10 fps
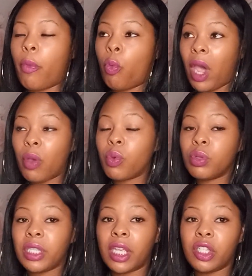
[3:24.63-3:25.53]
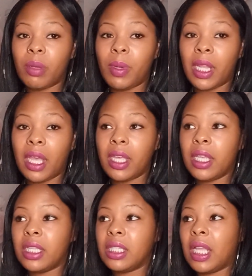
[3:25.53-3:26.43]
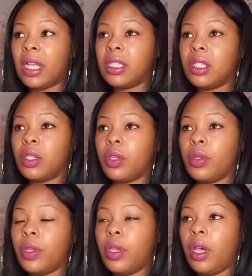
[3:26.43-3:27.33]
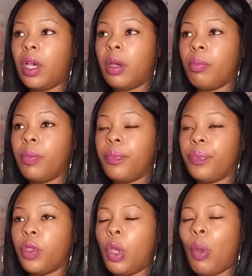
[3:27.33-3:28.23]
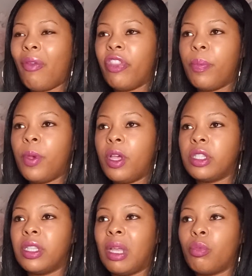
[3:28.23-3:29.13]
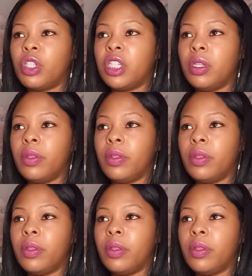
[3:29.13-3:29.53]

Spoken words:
What I will say, Gemini, is that whoever the person that was